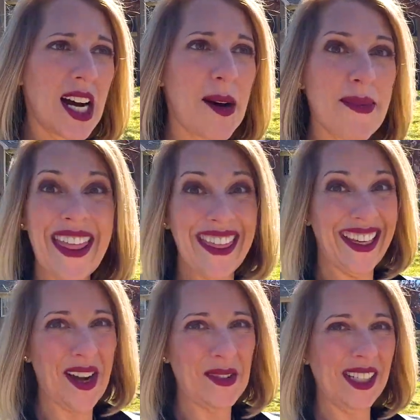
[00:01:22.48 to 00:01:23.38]
in the
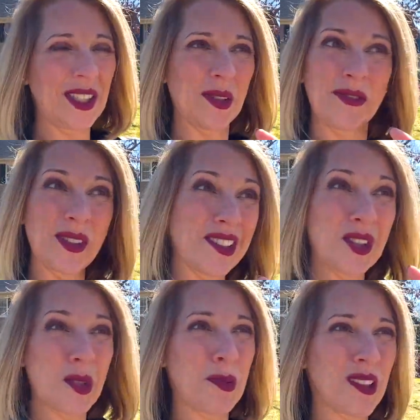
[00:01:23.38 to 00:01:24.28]
county. So if you're
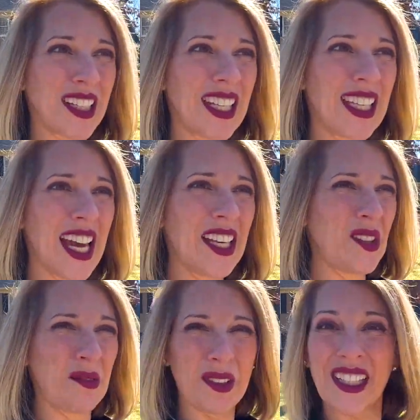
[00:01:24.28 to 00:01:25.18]
super lucky, then you
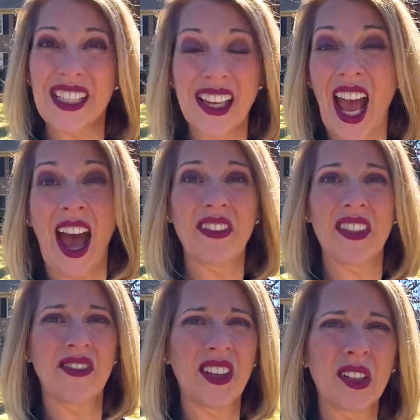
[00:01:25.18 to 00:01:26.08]
really have the
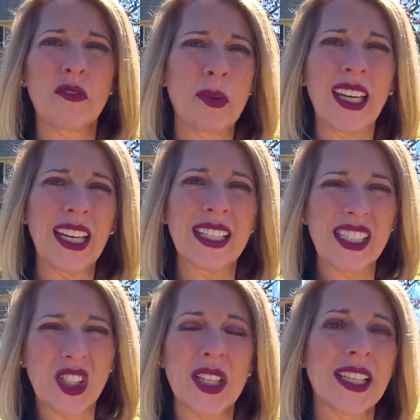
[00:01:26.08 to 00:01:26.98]
feel of being
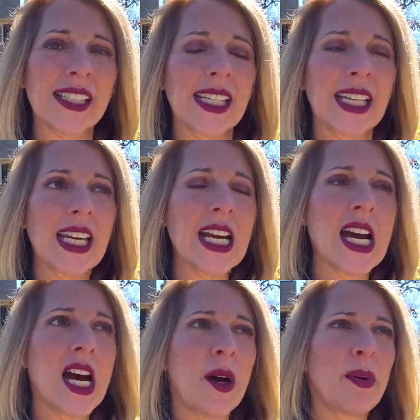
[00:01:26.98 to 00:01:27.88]
still in the city,
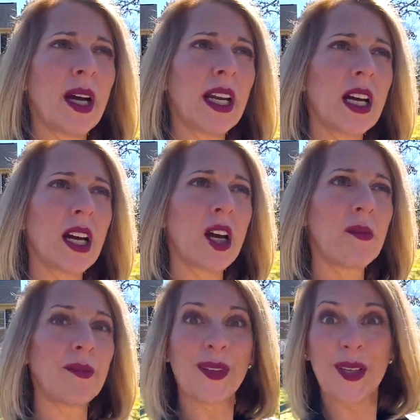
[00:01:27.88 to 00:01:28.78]
but
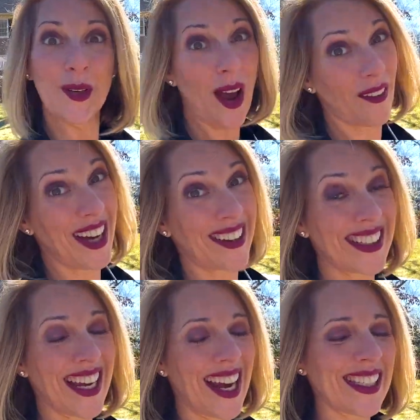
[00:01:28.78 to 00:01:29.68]
you have county
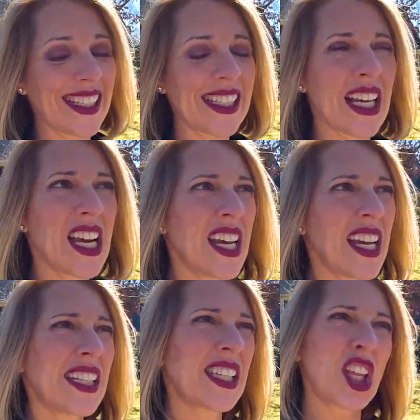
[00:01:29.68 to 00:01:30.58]
taxes. It's
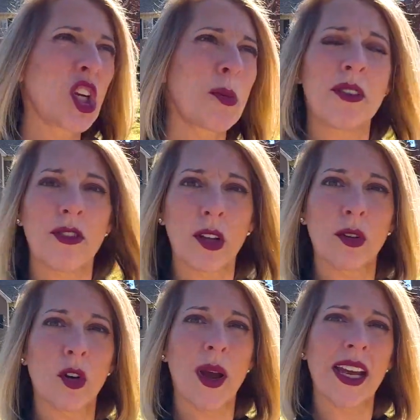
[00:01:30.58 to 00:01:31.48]
a little bit farther
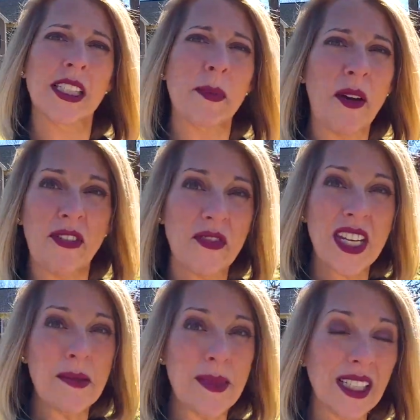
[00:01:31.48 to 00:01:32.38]
away. It's about 15
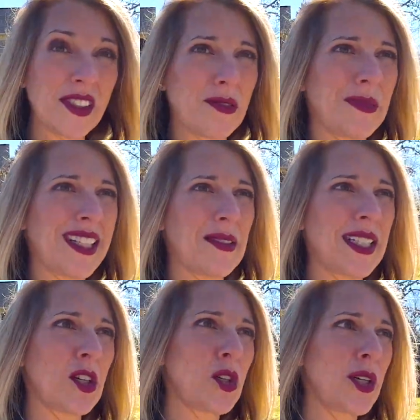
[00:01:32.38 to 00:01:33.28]
minutes from downtown
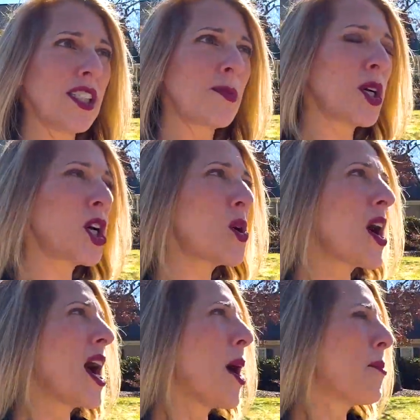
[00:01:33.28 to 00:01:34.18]
Greensboro,
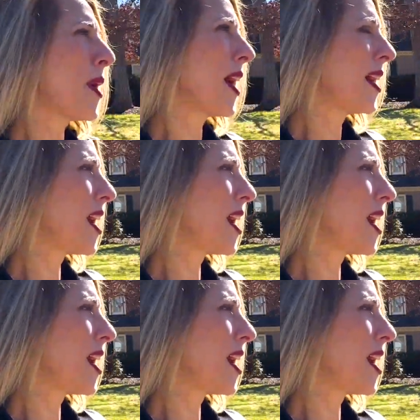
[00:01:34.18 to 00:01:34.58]
but